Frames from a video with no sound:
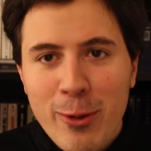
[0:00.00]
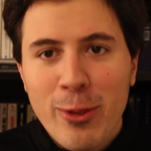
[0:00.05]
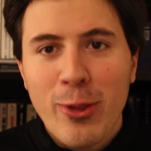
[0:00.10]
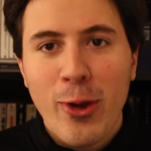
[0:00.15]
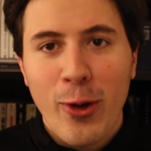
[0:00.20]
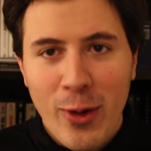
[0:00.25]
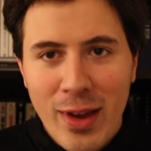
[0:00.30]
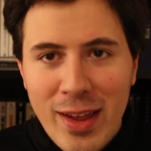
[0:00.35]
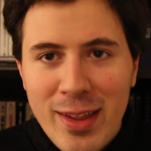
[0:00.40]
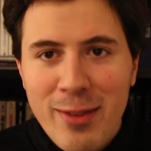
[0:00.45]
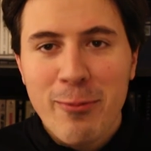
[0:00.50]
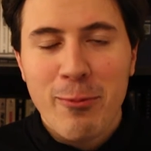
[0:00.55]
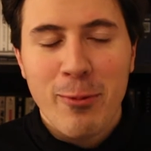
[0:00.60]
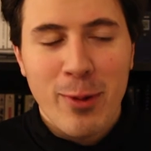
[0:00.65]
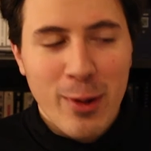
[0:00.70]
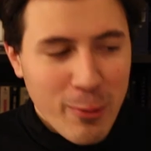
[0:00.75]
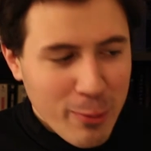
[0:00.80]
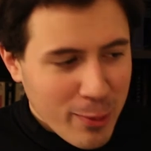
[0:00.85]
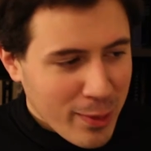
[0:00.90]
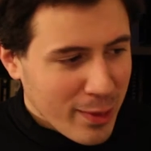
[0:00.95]
do it.
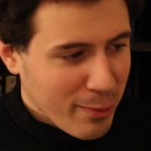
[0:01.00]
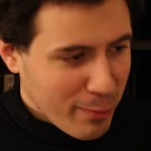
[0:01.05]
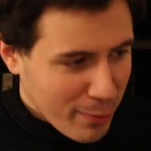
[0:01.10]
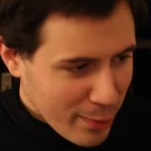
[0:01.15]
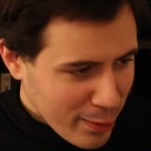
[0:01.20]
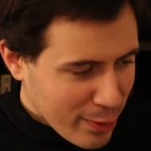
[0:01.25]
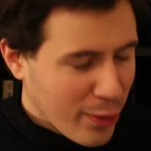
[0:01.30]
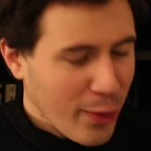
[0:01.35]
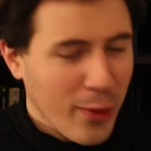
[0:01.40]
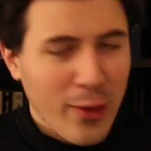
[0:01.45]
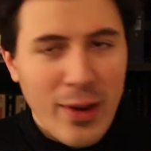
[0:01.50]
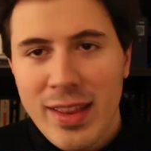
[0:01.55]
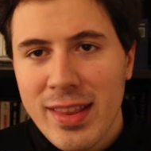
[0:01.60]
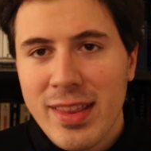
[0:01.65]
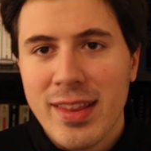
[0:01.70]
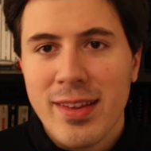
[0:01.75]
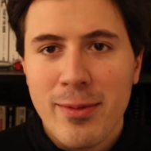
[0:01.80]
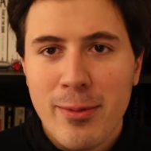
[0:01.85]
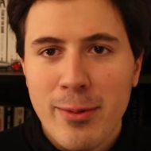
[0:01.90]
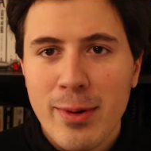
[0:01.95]
We'll do
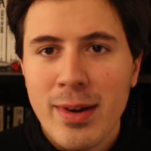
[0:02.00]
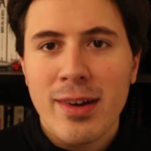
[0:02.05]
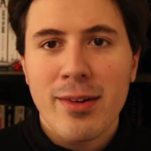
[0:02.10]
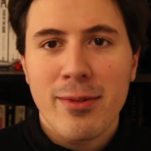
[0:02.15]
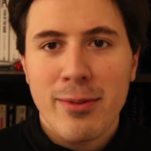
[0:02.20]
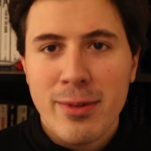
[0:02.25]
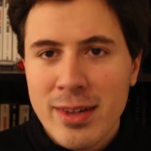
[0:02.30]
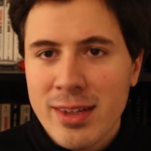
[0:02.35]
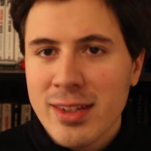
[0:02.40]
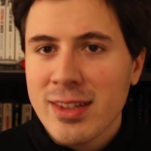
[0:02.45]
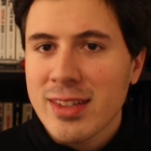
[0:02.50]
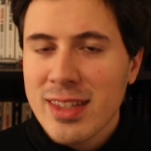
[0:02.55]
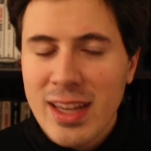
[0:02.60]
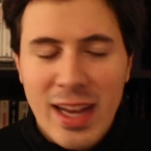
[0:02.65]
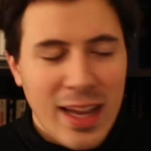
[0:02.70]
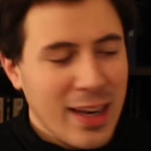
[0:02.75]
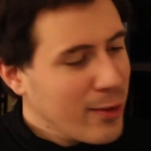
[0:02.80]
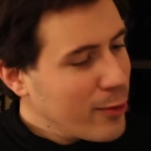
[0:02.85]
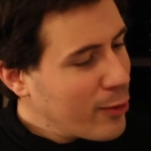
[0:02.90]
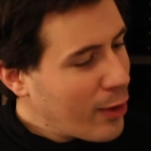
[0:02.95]
it. We'll.
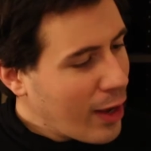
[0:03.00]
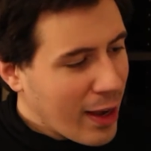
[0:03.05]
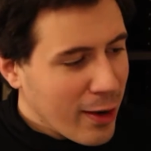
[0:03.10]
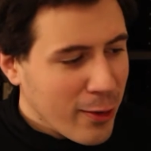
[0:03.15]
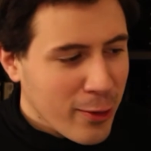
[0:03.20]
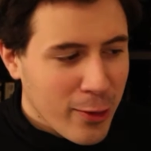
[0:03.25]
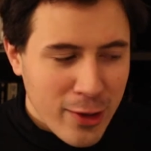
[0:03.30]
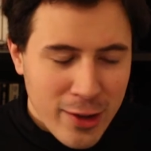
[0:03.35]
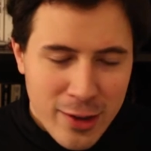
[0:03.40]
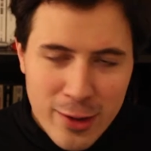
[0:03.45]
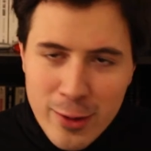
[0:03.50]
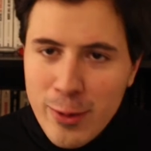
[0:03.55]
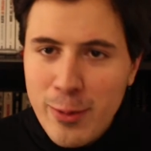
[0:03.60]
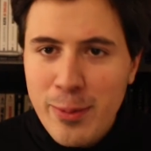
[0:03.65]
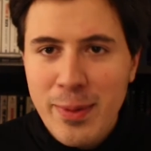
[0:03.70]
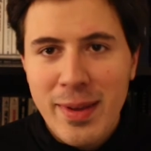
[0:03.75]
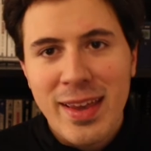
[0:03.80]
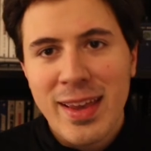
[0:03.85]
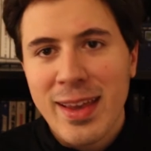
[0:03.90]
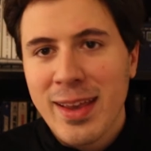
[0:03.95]
I don't know how good it'll
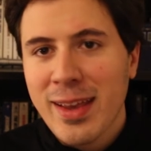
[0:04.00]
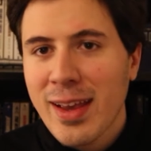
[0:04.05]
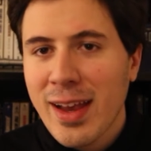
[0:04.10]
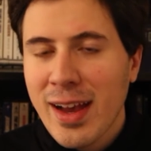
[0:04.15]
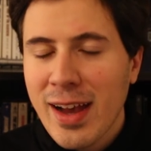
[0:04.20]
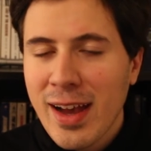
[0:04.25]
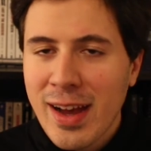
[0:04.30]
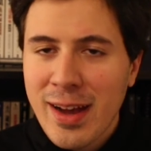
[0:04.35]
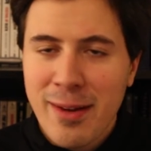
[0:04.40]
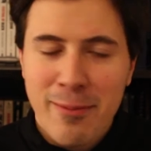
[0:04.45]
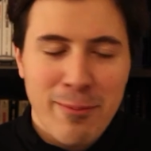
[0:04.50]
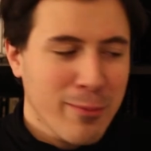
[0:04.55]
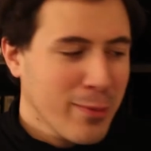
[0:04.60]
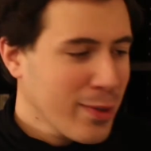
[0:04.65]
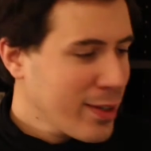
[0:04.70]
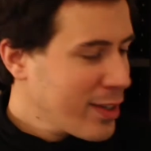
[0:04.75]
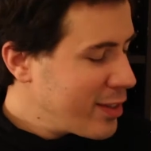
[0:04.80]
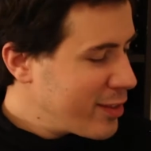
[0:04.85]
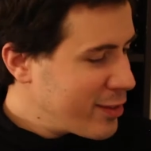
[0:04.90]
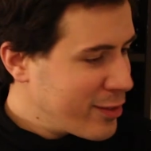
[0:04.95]
be.
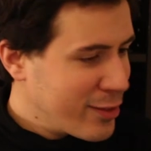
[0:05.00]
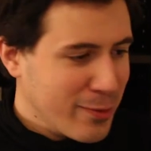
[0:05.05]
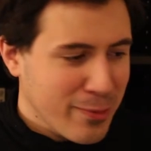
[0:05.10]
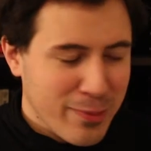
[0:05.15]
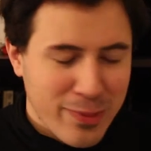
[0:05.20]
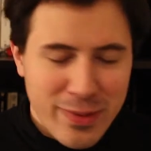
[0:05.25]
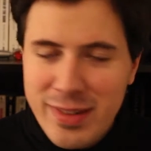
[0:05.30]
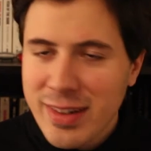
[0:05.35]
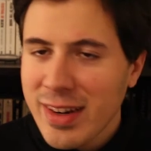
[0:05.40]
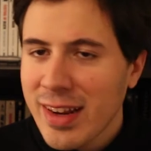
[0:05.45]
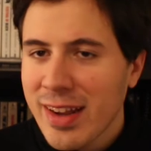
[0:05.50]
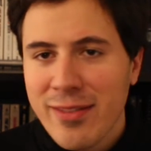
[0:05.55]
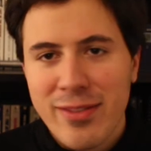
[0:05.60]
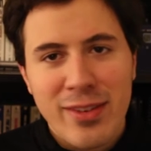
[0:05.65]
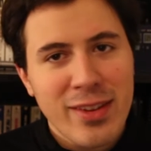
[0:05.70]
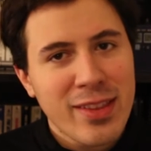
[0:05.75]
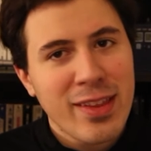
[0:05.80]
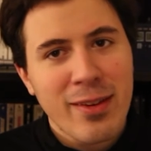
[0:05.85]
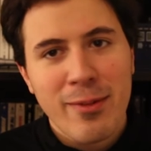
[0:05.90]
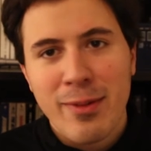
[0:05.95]
We're gonna put
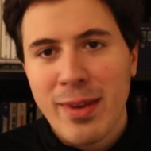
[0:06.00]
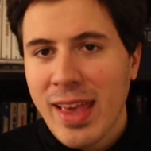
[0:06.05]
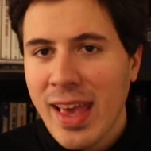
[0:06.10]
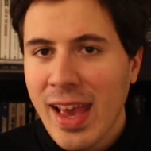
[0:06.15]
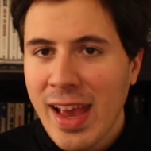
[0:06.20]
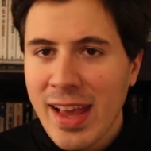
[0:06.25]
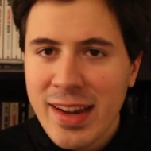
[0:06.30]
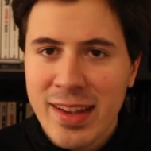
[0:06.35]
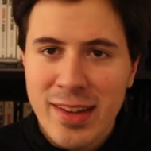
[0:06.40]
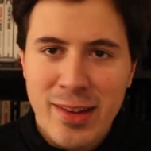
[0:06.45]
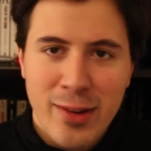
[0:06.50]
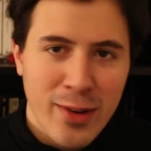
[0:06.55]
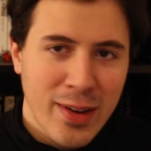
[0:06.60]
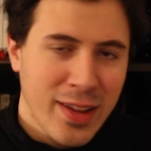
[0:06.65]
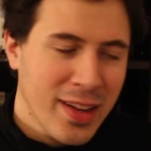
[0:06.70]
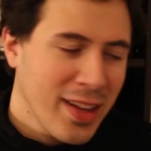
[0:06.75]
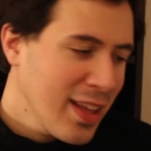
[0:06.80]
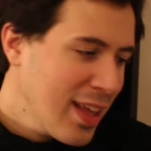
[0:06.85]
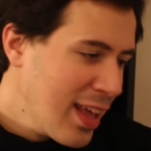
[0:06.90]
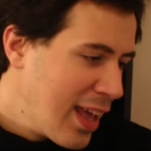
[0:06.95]
everything we can into
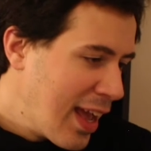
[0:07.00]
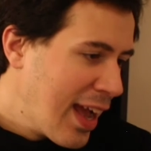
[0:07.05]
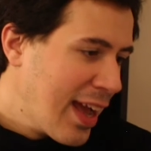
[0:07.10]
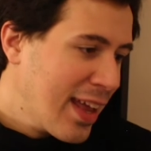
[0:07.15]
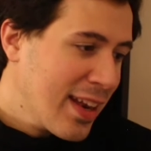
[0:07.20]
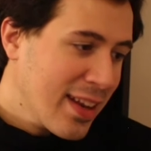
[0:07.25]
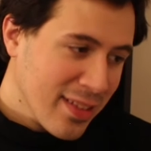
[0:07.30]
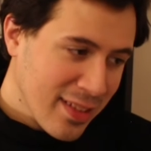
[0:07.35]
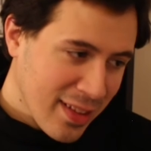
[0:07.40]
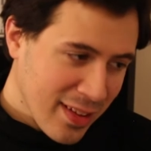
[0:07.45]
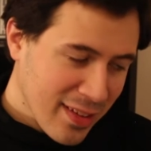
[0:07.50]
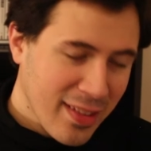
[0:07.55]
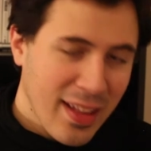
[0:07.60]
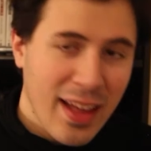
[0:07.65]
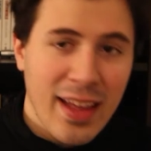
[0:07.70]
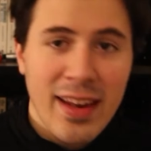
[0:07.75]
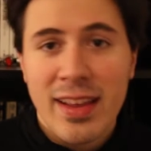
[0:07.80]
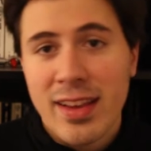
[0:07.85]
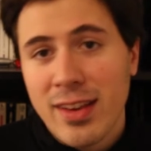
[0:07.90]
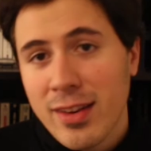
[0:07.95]
it. And as I
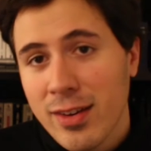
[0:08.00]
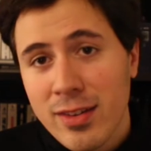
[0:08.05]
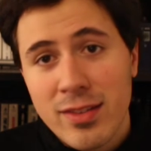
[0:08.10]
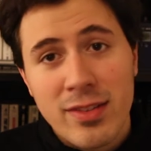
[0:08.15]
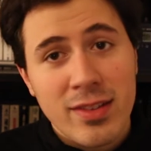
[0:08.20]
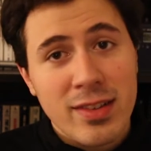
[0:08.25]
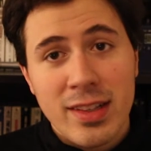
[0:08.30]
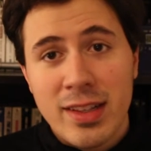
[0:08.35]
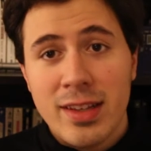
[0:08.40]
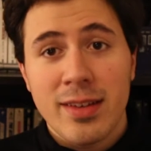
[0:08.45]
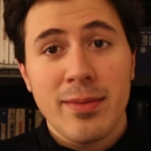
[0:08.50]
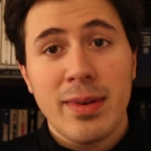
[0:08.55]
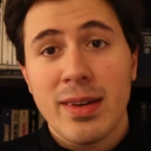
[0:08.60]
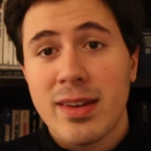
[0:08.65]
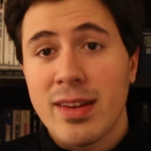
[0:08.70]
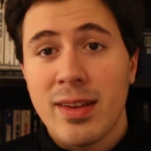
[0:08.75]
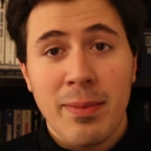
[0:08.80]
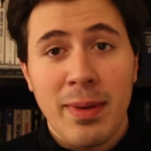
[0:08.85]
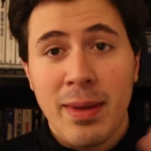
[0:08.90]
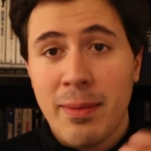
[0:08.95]
said, it could
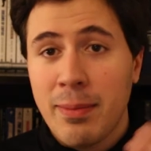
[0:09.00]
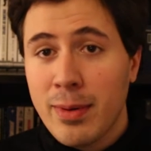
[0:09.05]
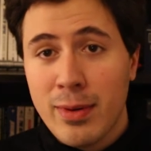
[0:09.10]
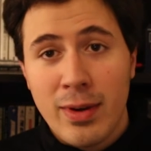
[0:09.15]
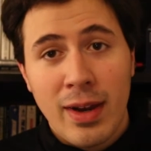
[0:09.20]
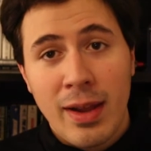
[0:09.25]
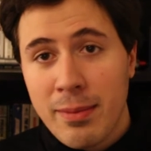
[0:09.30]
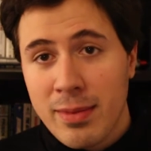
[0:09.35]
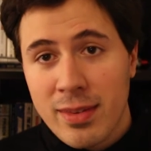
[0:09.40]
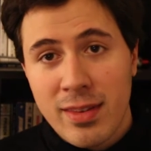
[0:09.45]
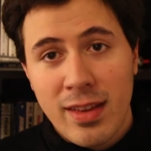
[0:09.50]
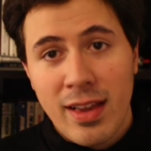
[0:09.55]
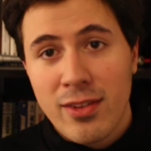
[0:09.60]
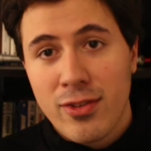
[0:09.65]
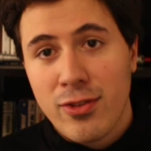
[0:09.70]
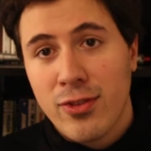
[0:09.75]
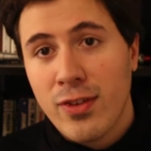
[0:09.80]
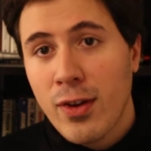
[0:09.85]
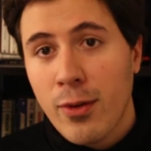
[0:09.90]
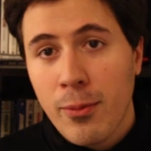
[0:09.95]
legitimately be Blue Diamond's
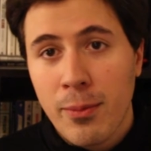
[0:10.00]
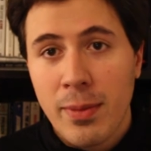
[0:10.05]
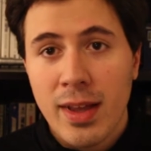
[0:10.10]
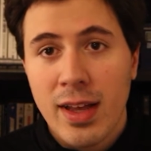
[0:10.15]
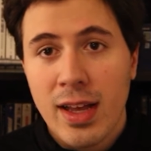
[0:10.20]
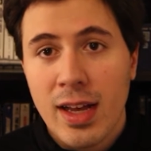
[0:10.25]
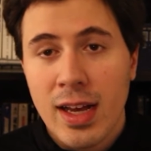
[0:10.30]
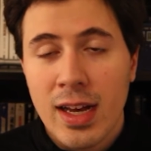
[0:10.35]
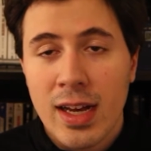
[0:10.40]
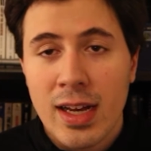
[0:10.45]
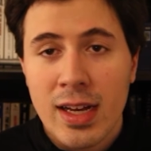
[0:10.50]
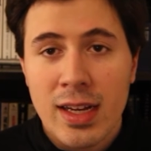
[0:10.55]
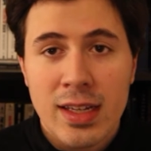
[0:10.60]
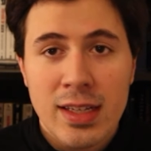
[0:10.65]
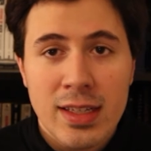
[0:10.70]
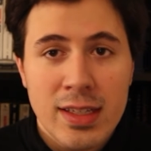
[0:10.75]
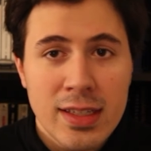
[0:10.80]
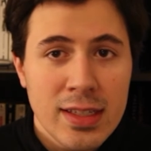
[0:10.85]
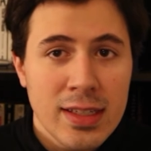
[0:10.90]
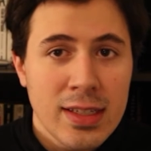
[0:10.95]
last film.
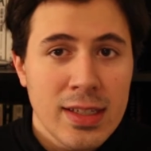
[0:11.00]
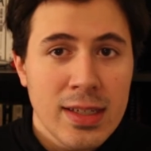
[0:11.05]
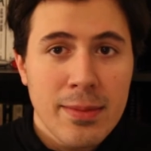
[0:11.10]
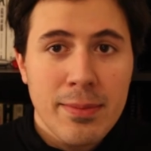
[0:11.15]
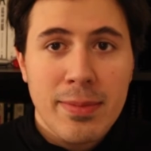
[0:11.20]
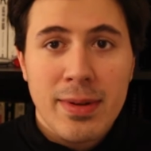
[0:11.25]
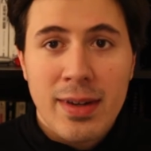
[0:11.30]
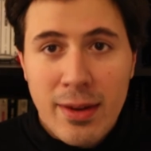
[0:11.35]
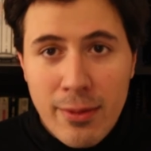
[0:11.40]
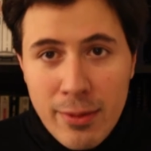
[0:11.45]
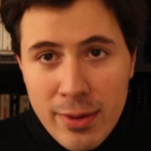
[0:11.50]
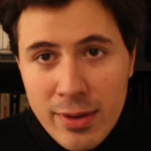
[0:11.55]
But I